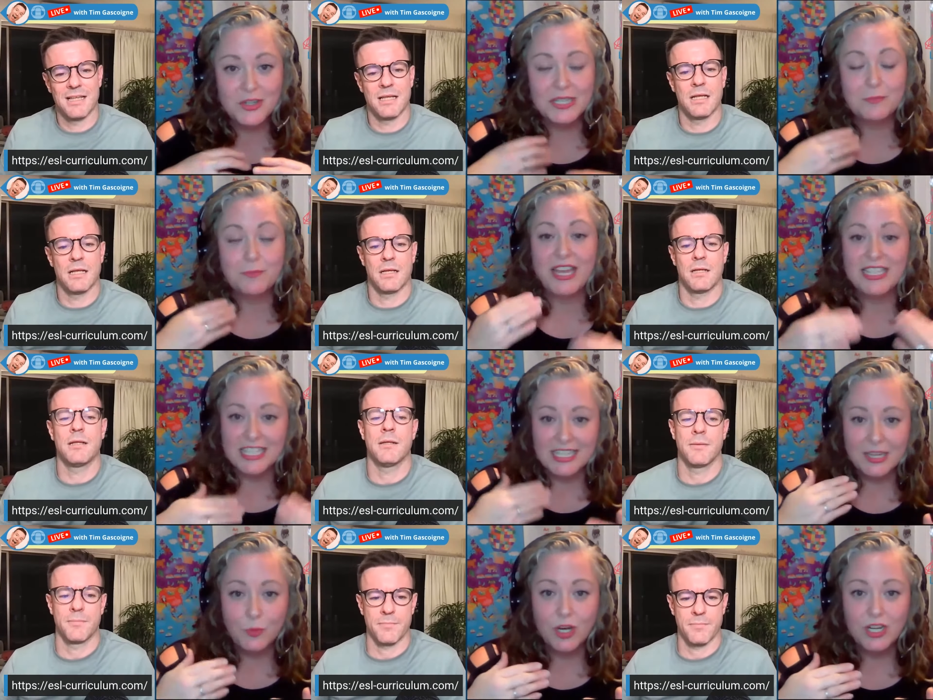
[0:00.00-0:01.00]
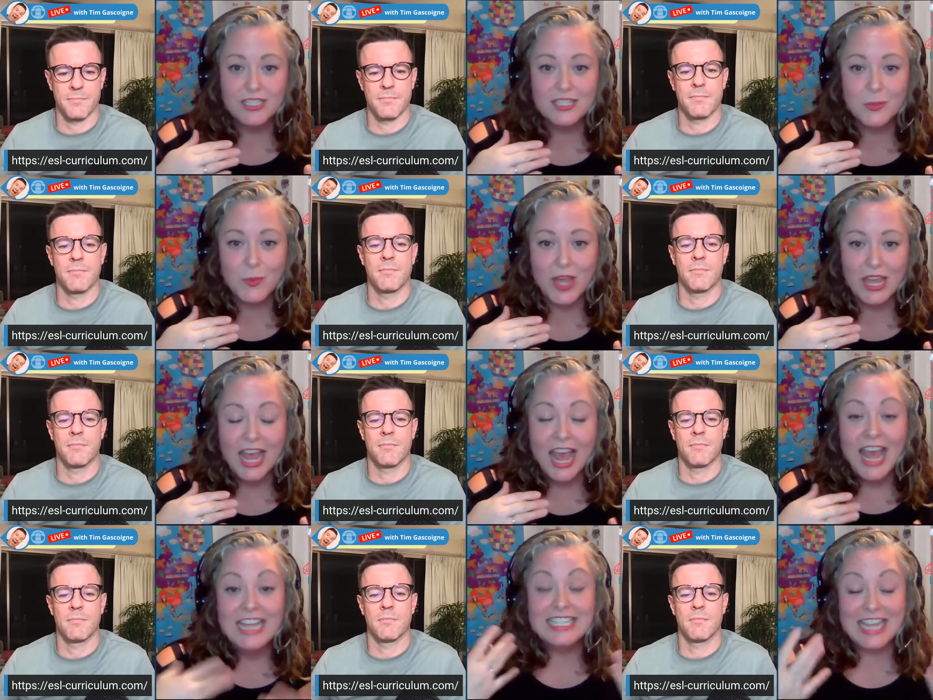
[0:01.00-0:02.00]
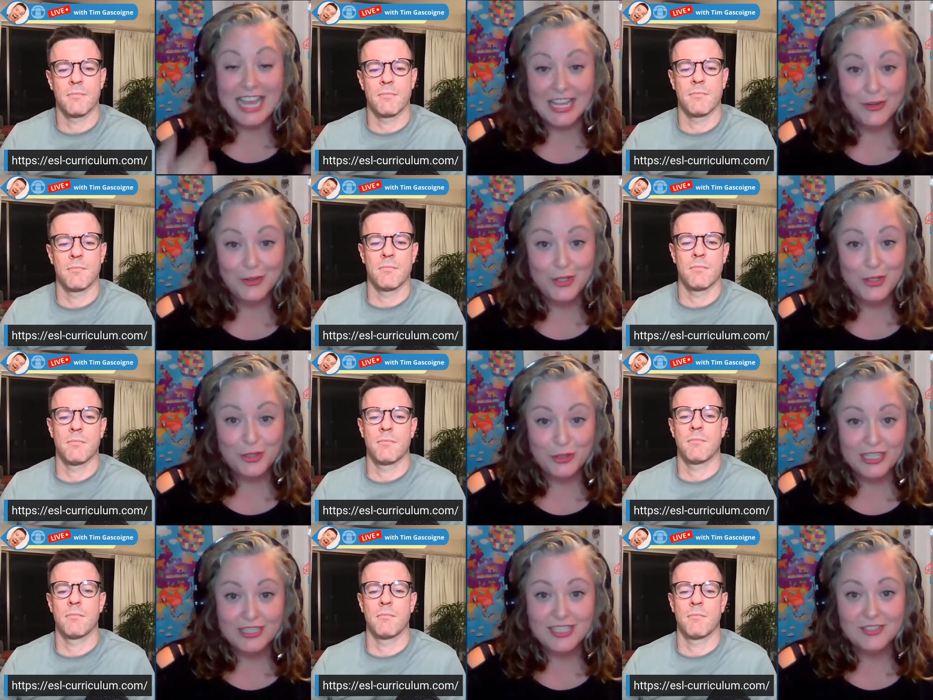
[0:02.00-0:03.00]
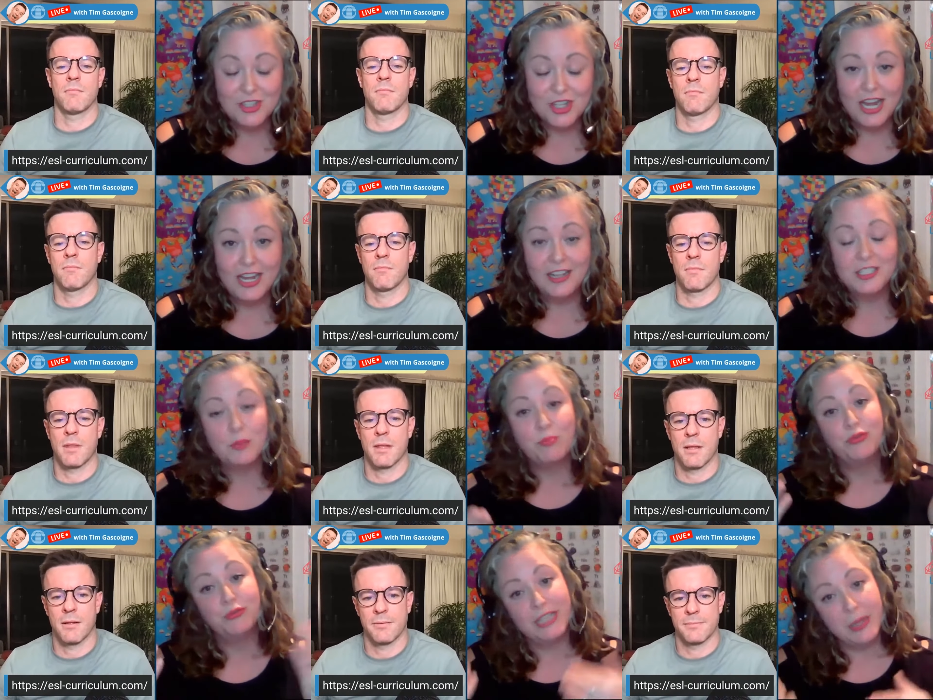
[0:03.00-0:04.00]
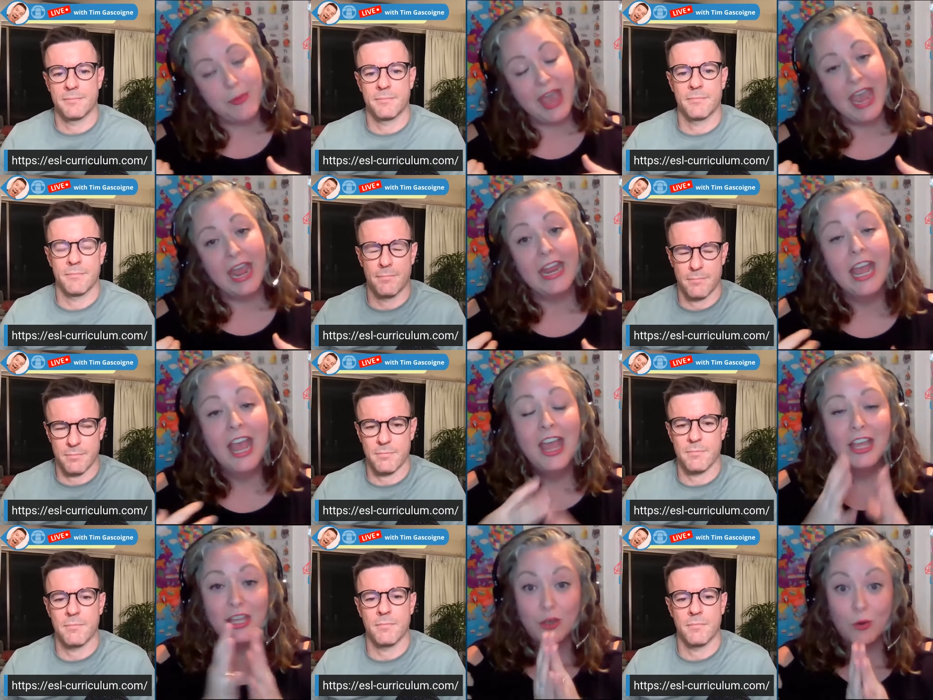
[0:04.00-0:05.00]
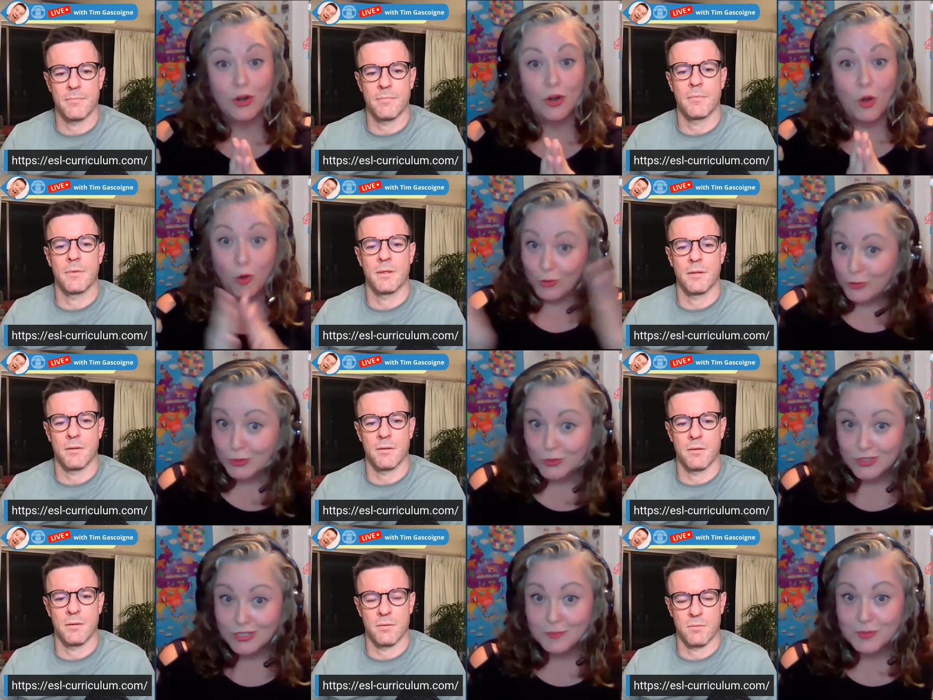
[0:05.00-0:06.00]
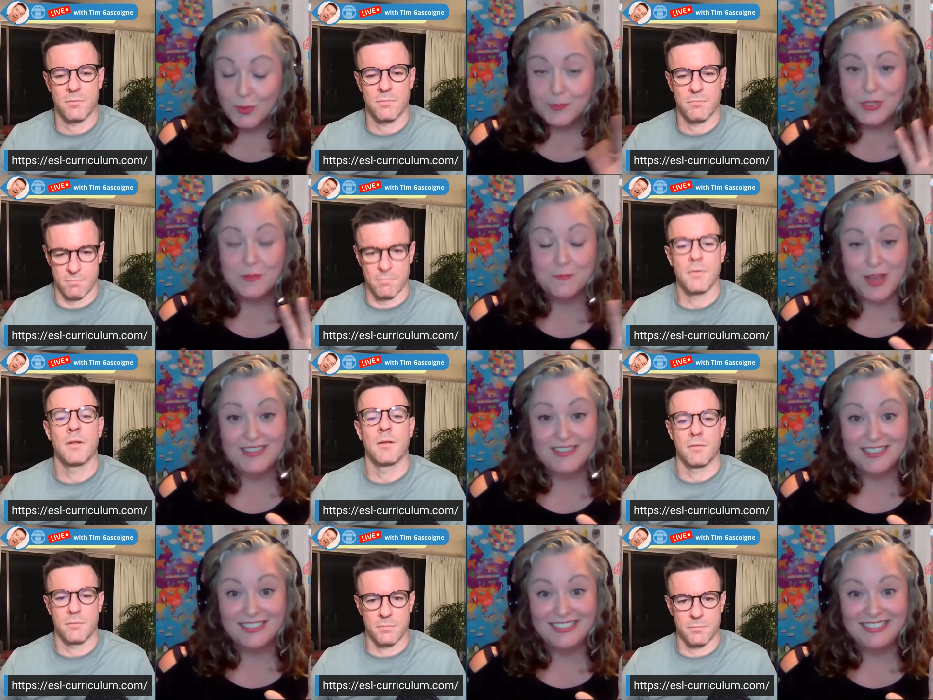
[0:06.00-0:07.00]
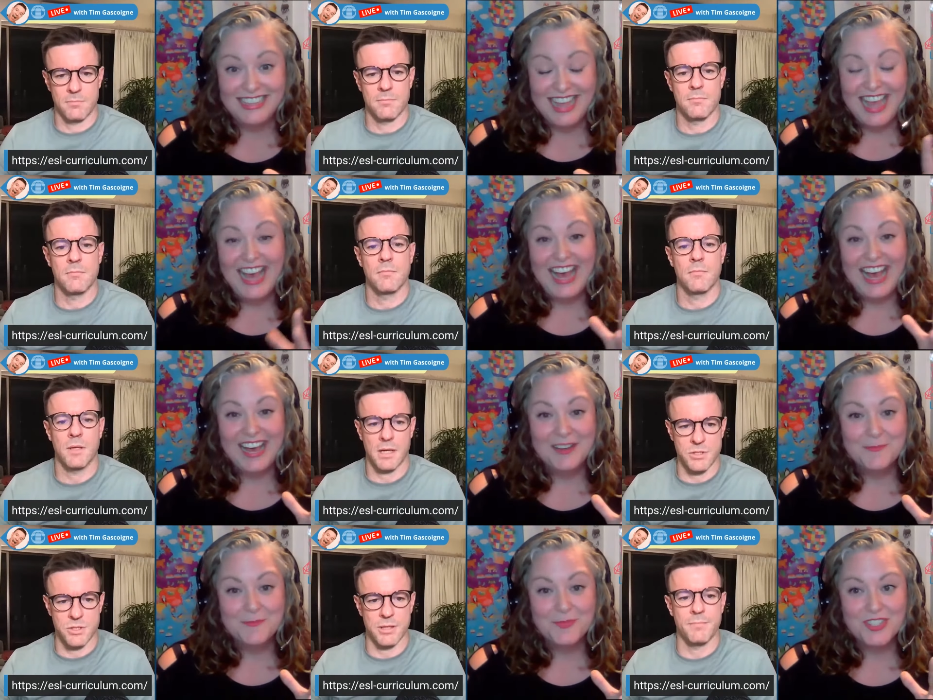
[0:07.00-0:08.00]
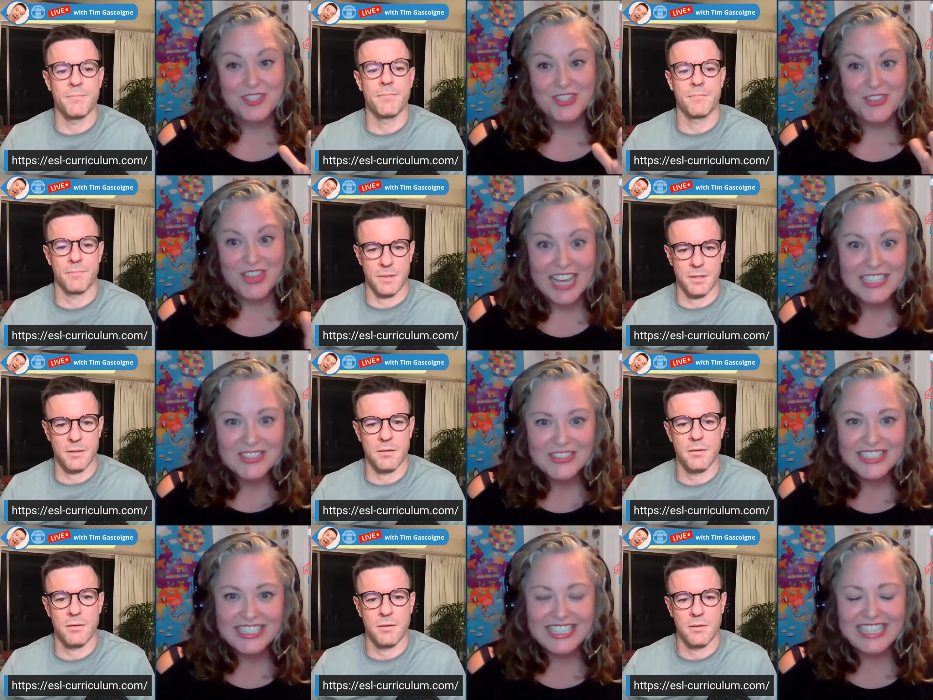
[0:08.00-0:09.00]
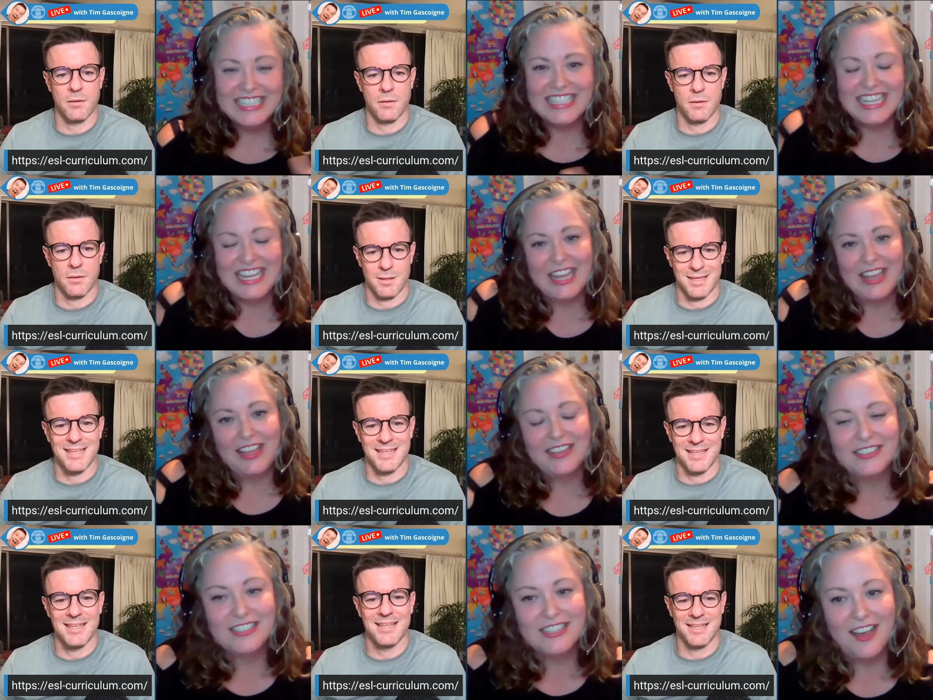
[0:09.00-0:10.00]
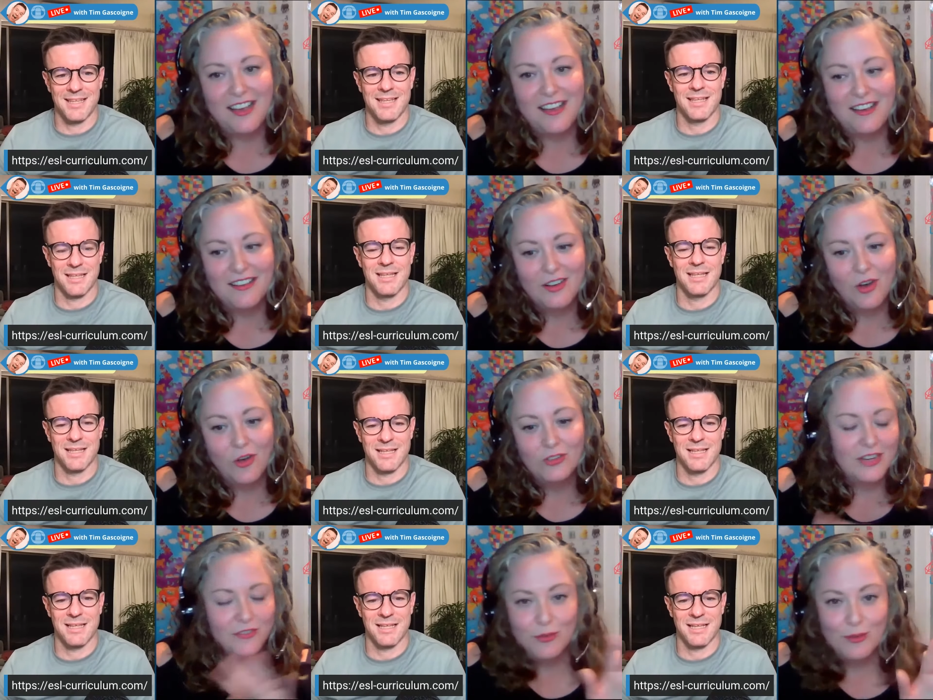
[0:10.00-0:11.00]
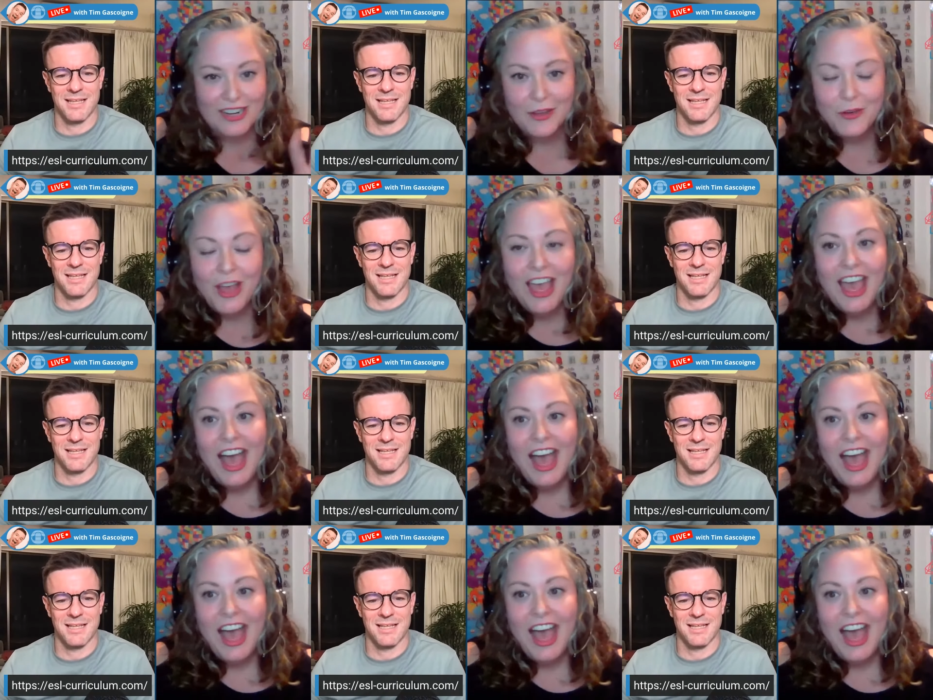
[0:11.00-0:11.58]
Speaker 1: So it basically works as a way to get your students in China to prepay your whole subscription bundle. Gotcha. Um. So that's really easy and uh, all done for you.